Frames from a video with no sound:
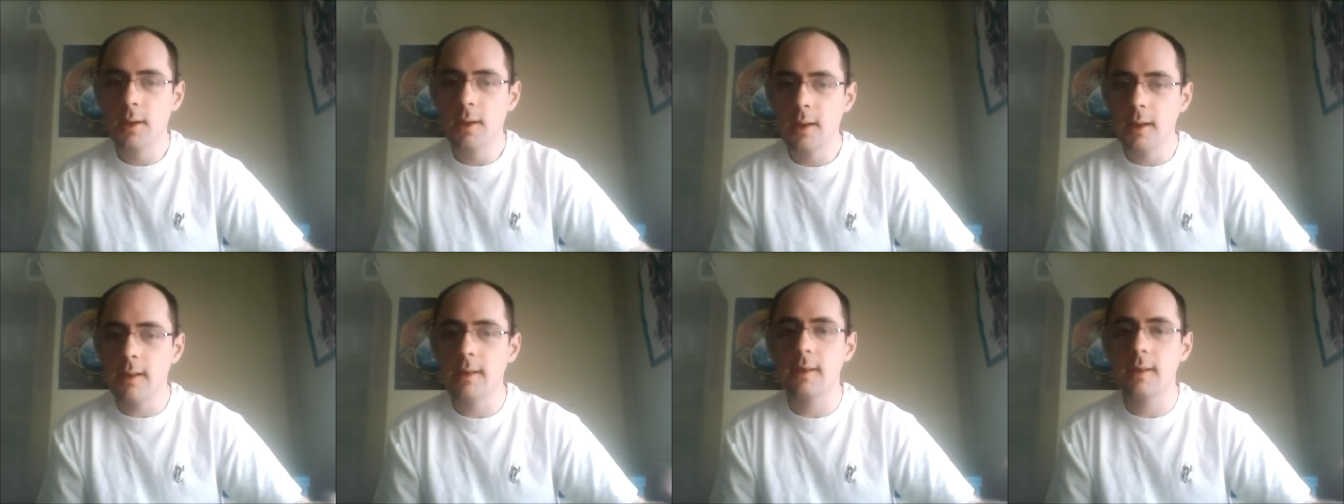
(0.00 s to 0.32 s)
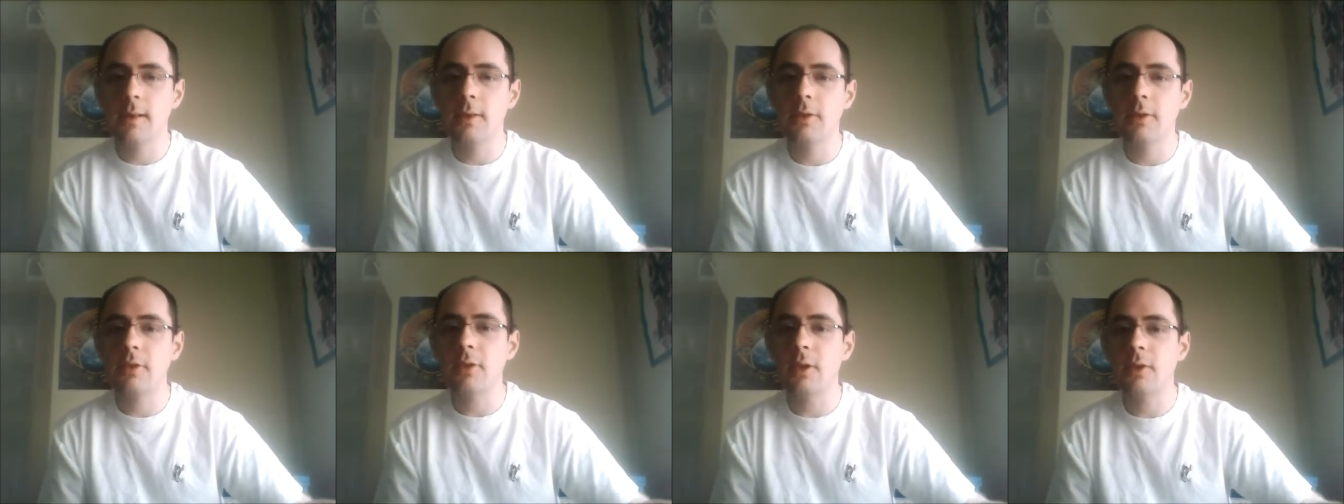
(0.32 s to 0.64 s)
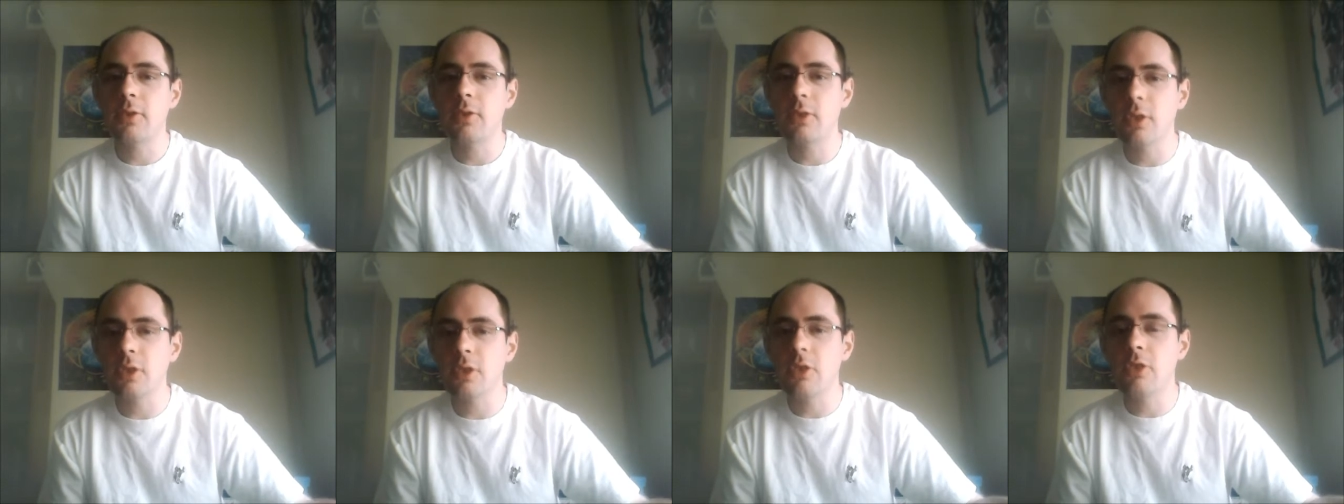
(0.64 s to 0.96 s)
It's
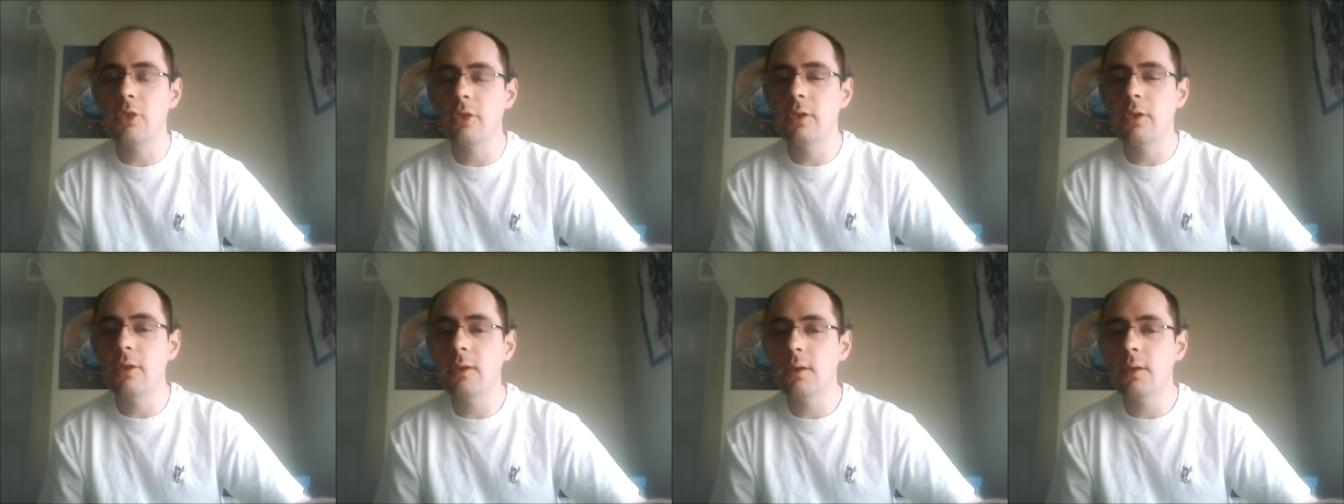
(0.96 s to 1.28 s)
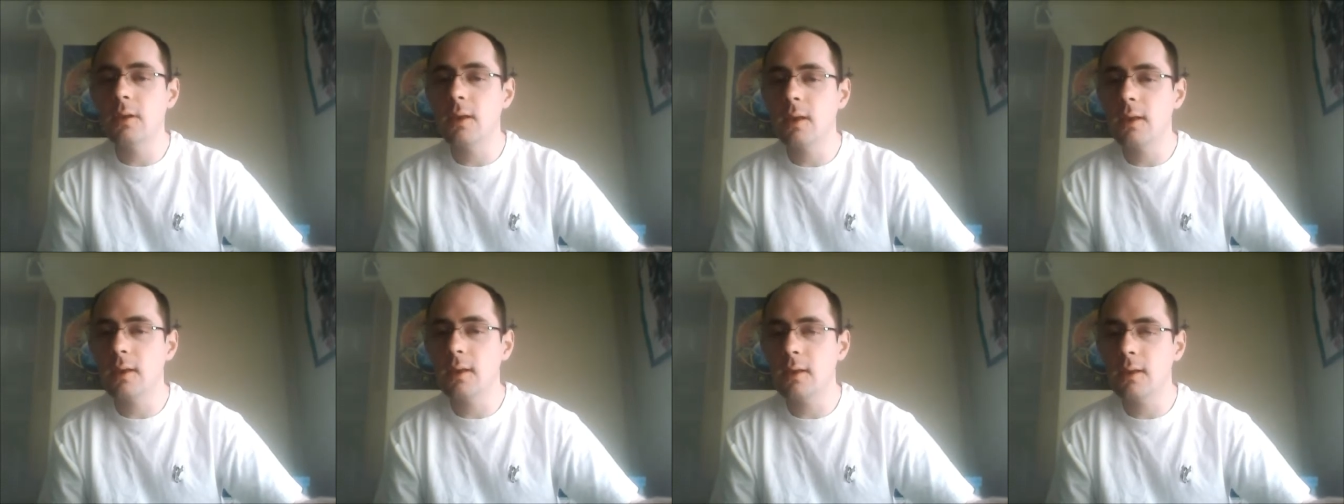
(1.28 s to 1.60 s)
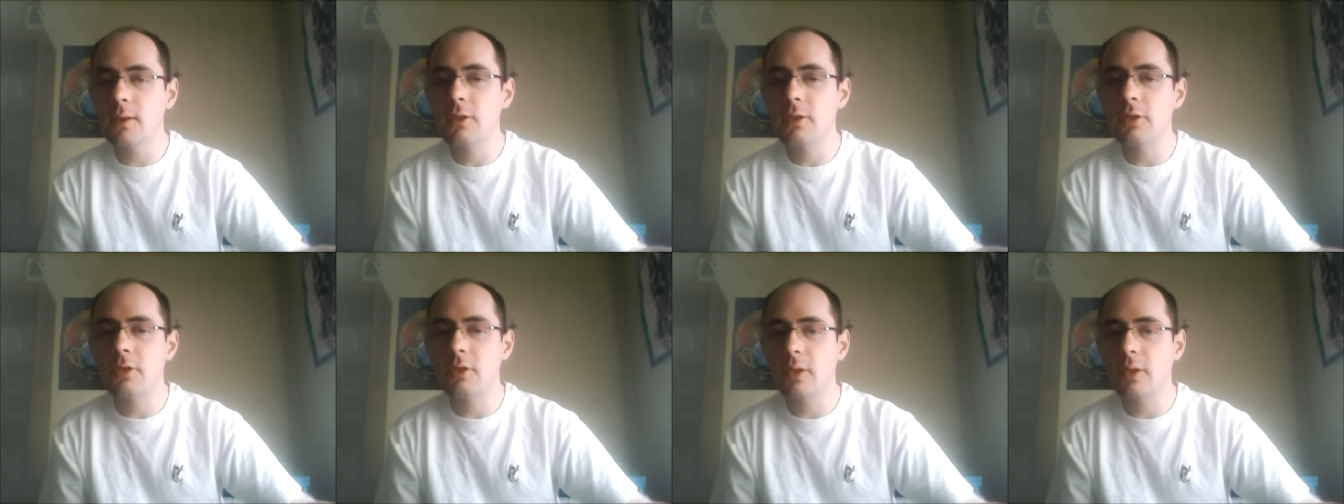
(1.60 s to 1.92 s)
like
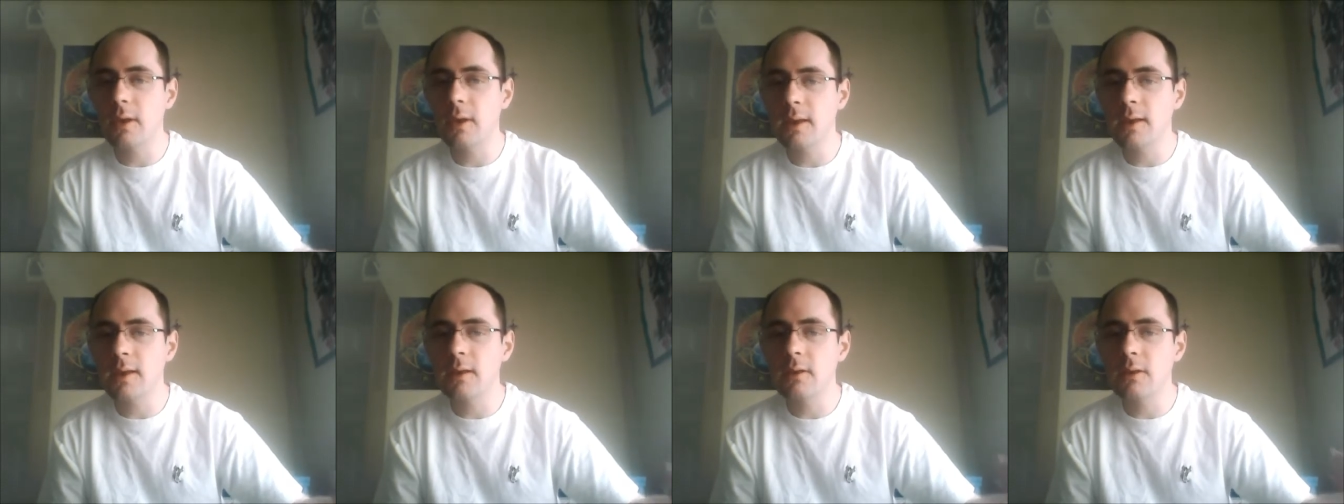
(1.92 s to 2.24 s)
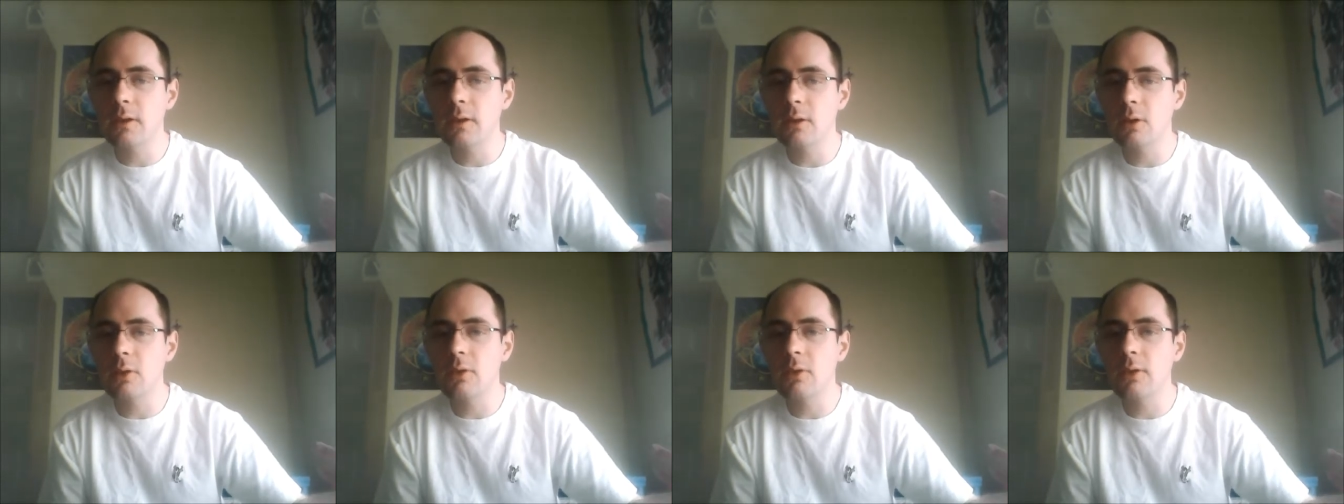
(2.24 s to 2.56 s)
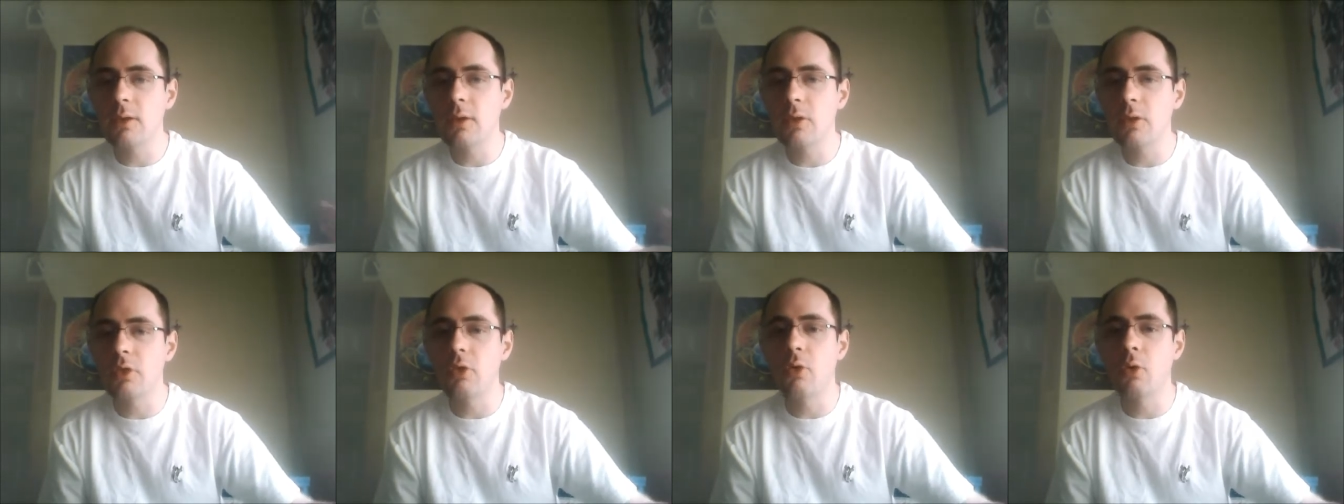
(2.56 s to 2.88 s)

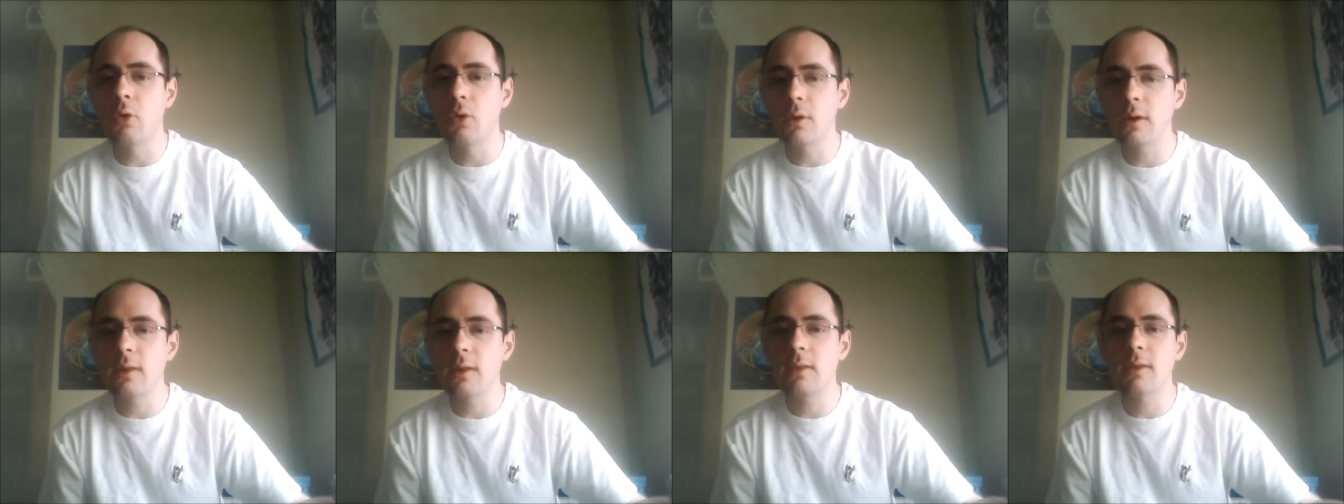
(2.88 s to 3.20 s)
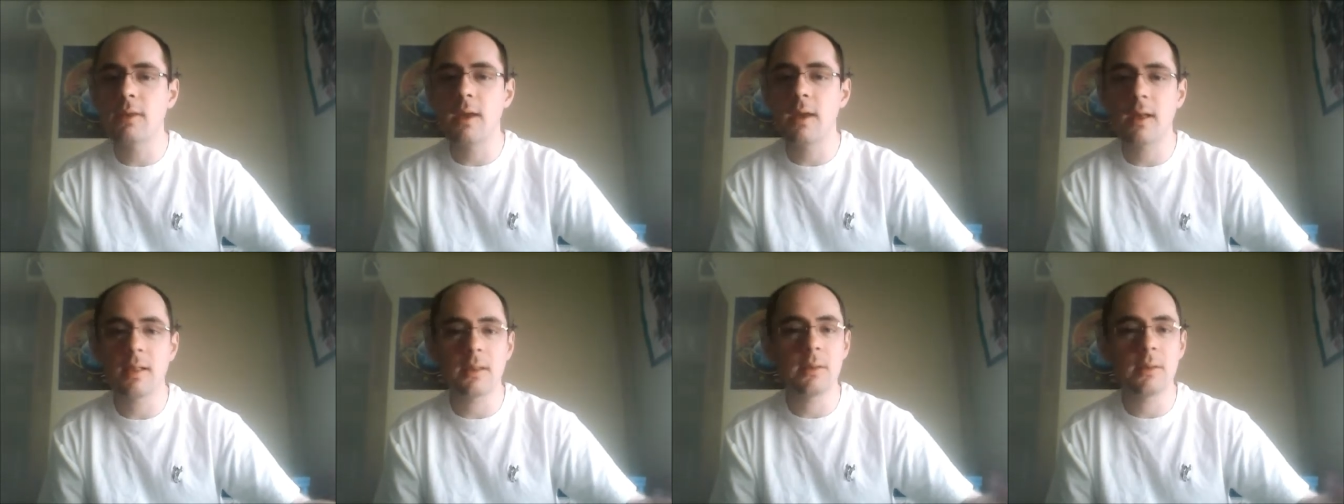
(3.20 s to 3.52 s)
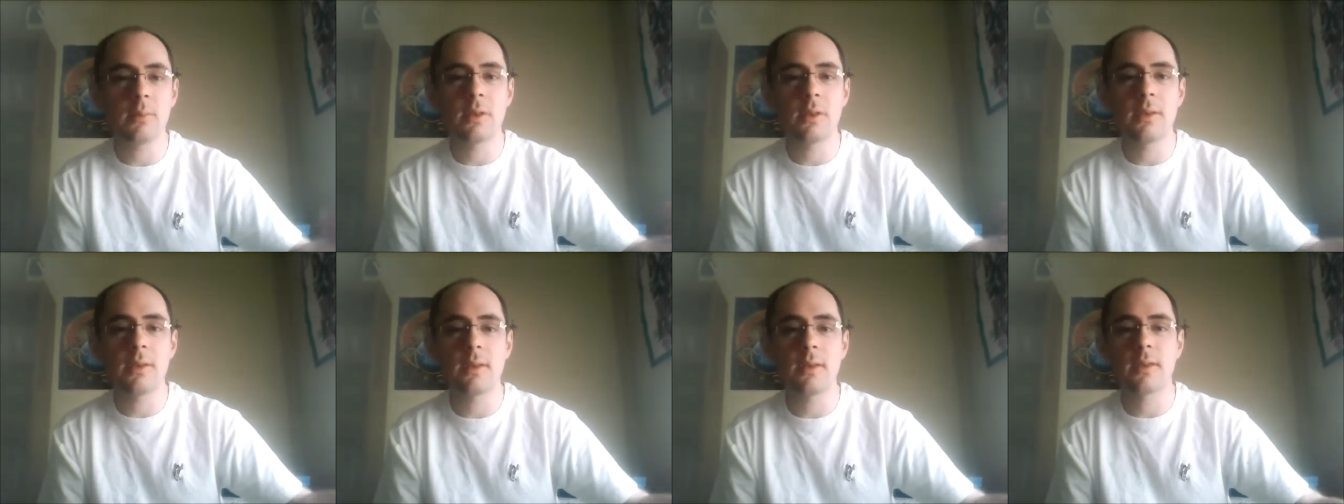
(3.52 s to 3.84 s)
the authority
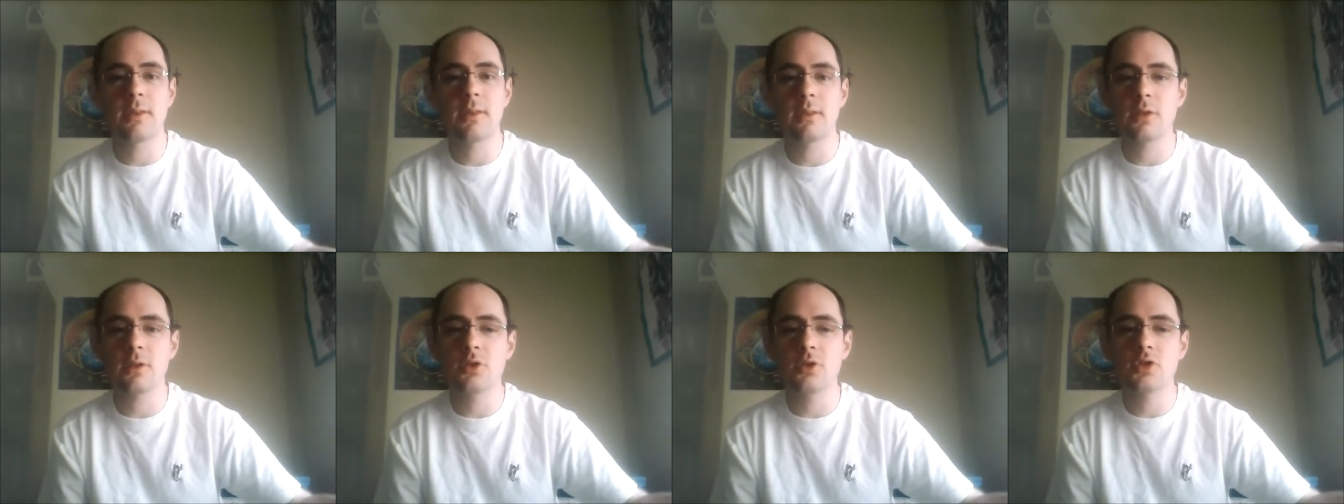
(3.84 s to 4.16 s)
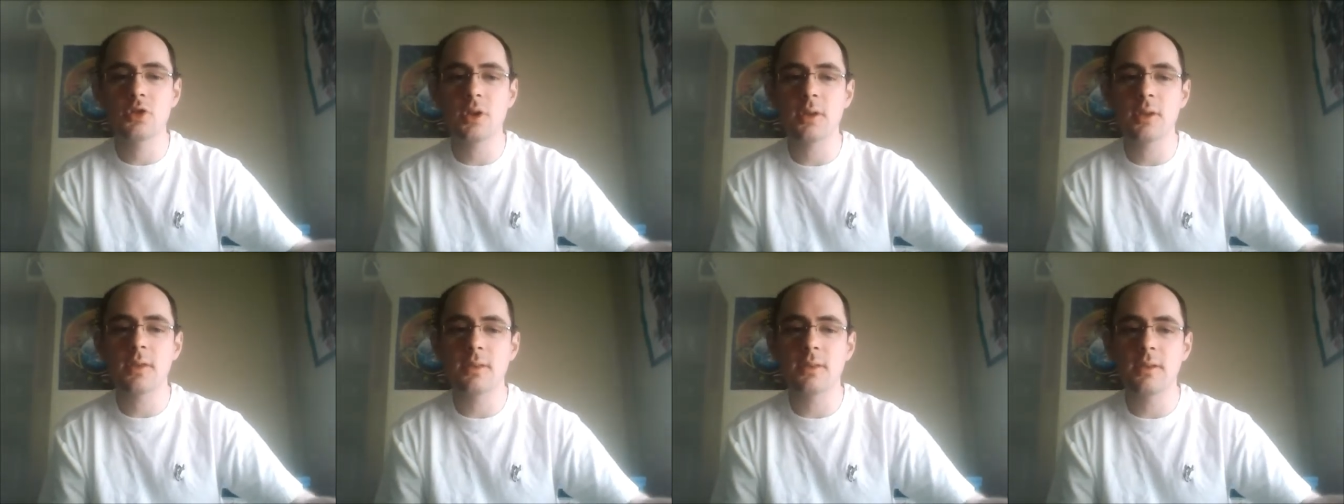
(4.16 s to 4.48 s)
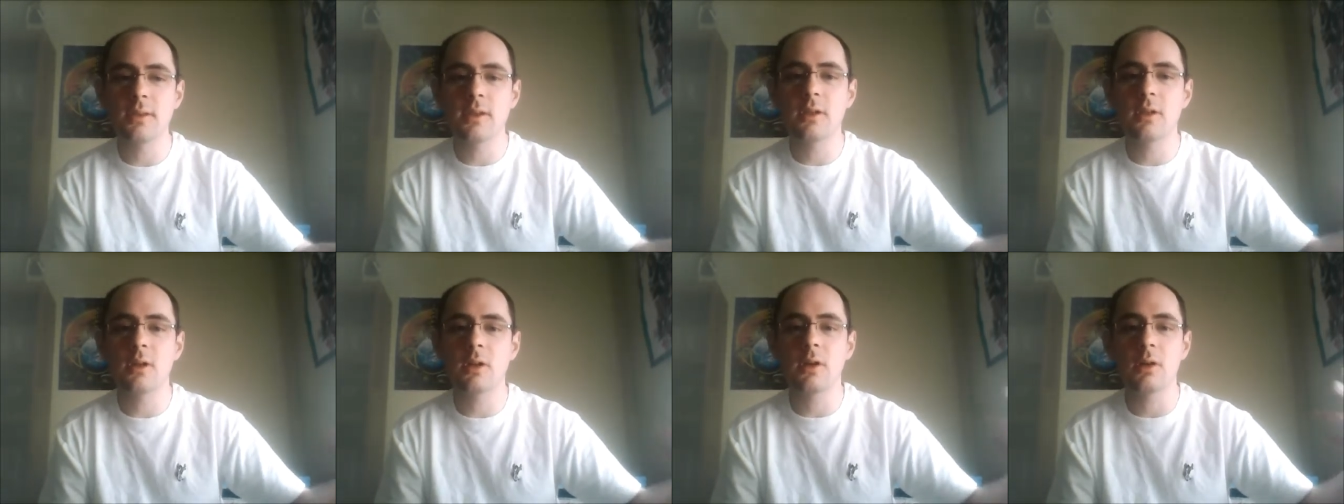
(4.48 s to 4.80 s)
telling Batista, just